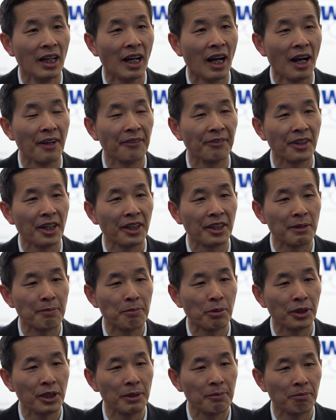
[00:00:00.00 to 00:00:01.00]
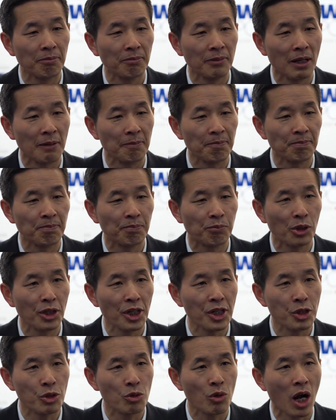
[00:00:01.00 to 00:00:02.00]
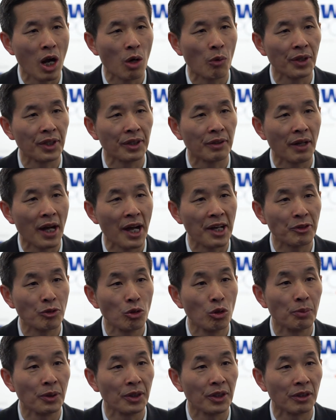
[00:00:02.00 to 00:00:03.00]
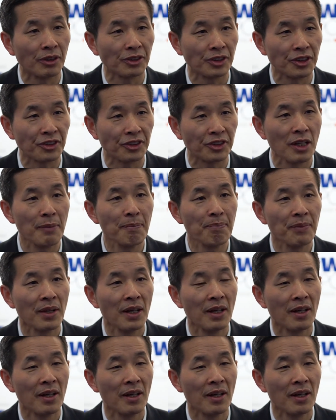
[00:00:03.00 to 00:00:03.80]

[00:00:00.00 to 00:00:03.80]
and then put in put into our you know Hadoop you know system,